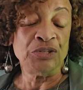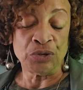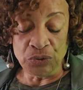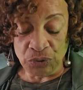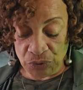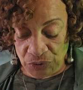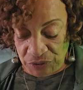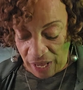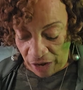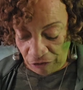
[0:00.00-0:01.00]
So
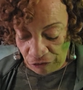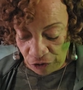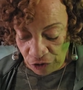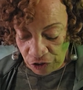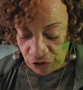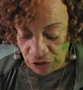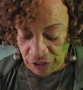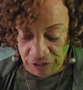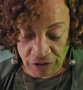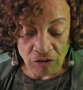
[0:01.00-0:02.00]
use that for good.